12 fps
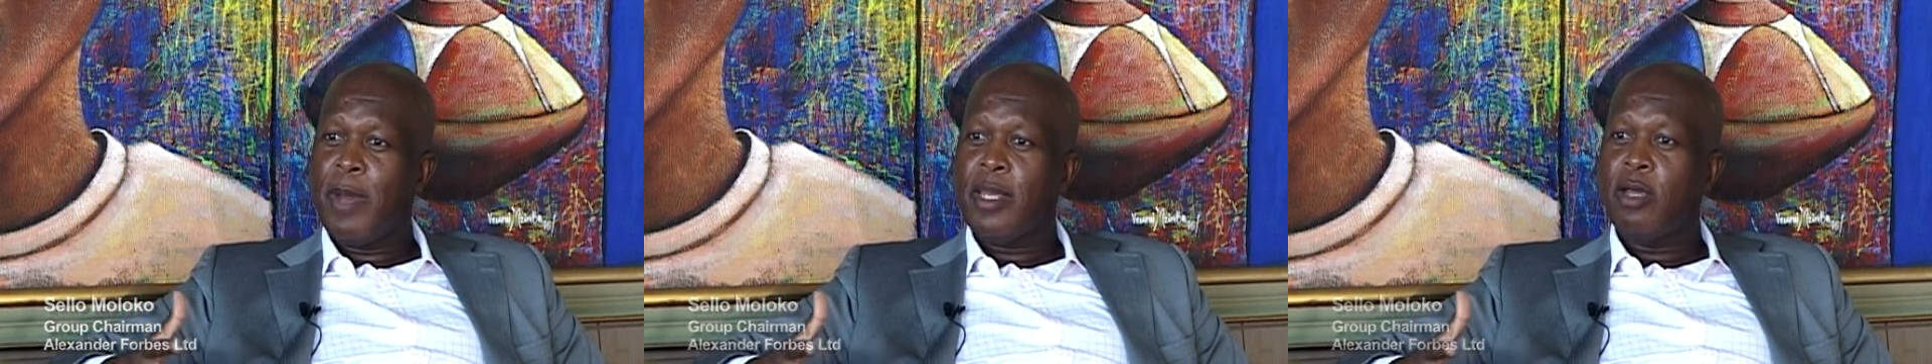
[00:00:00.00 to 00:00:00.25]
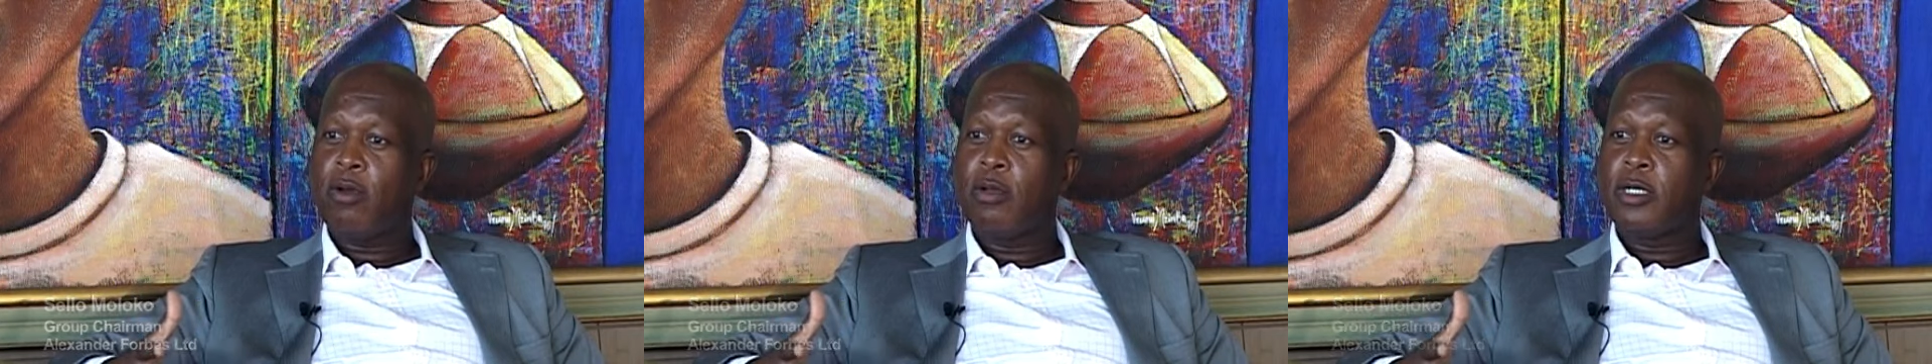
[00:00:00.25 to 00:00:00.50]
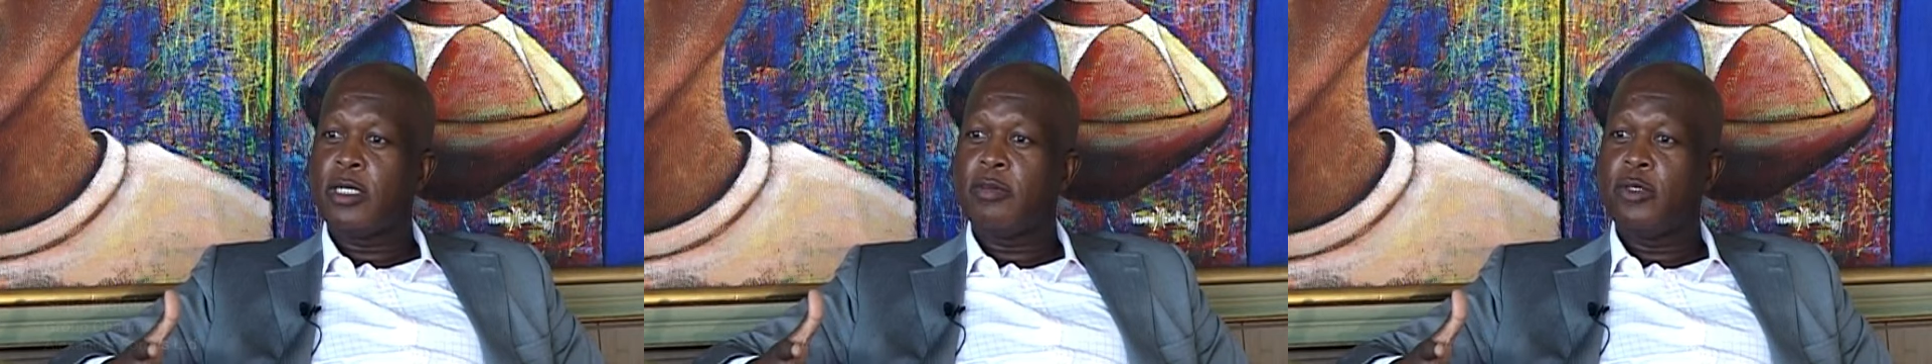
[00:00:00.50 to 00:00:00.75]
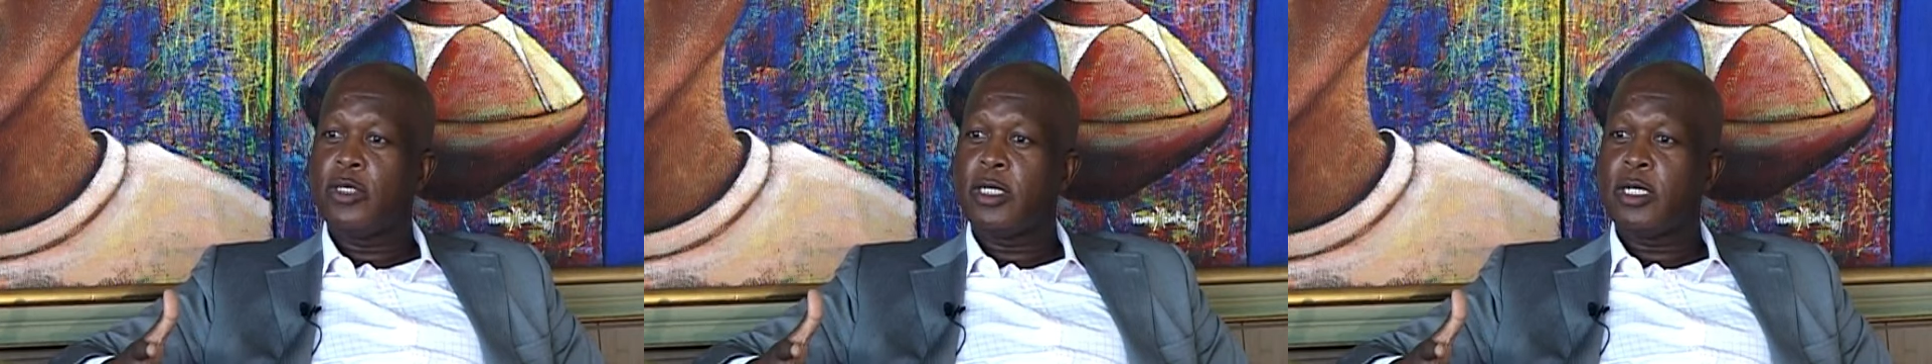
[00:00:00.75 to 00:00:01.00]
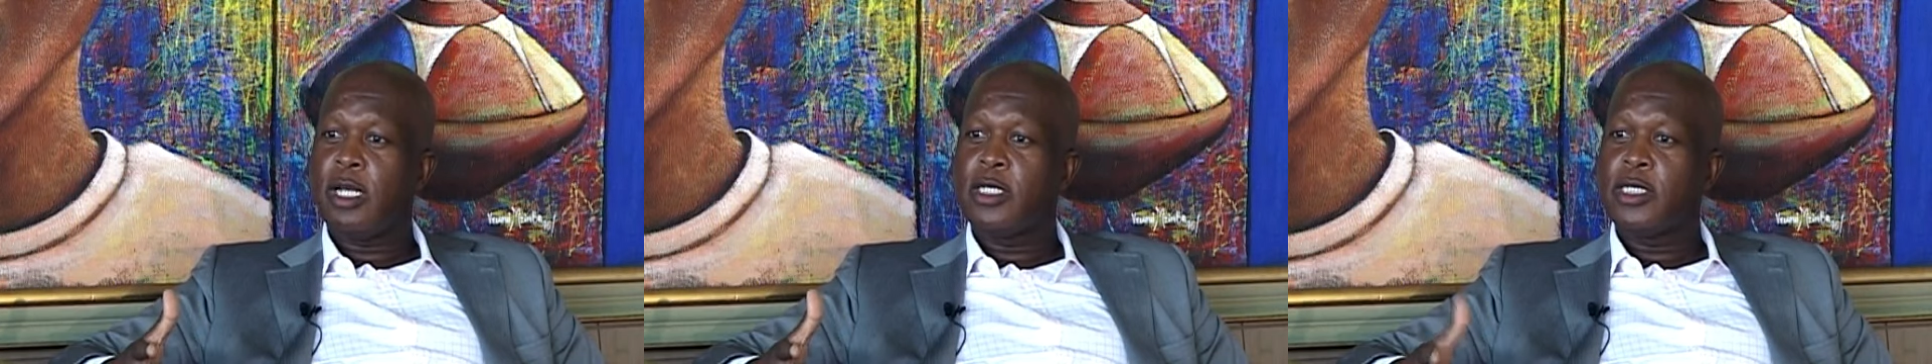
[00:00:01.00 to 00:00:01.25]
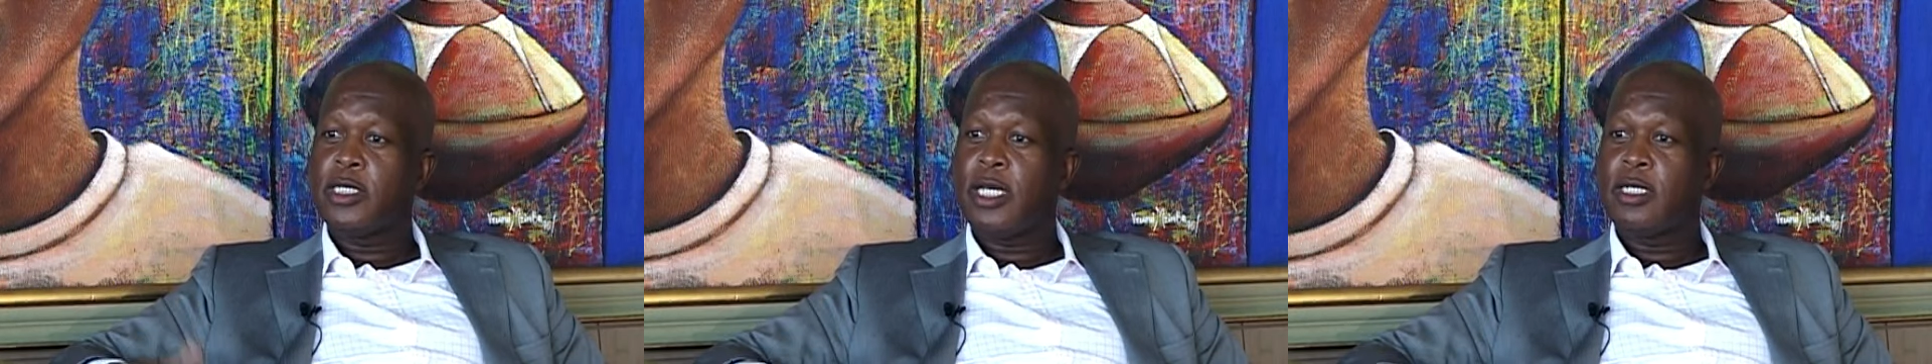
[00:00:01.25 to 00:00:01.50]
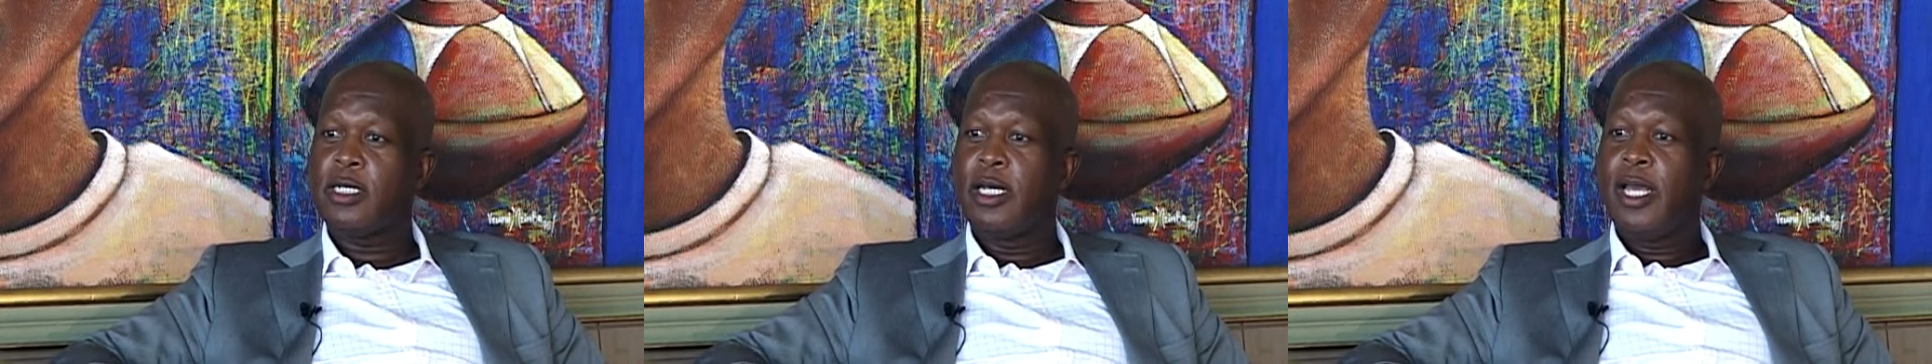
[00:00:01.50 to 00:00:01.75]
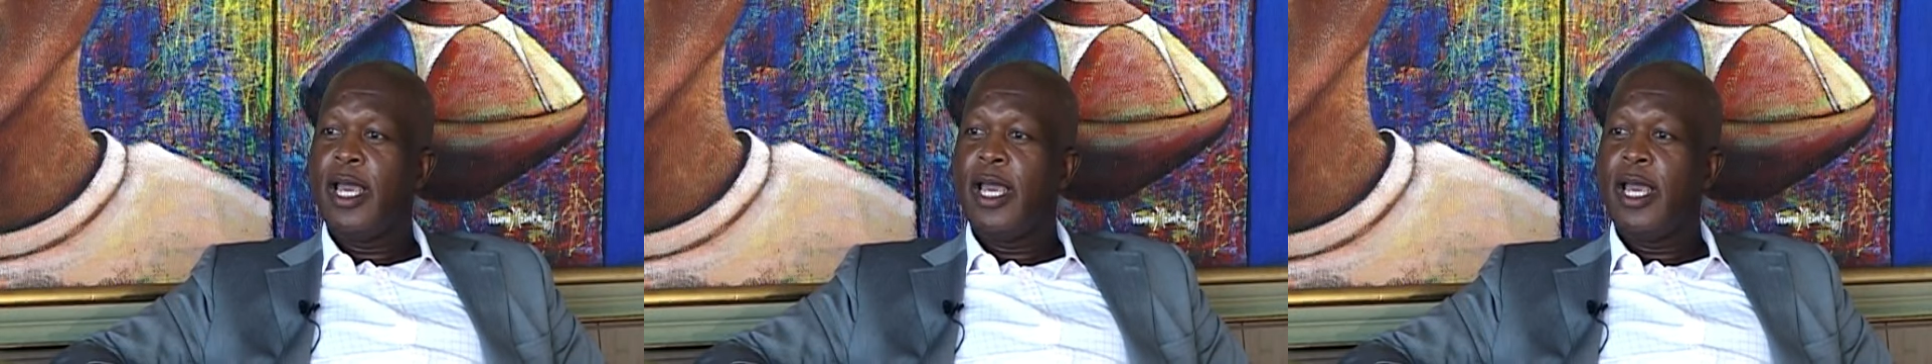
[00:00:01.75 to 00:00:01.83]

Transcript: by the contribution crunch is that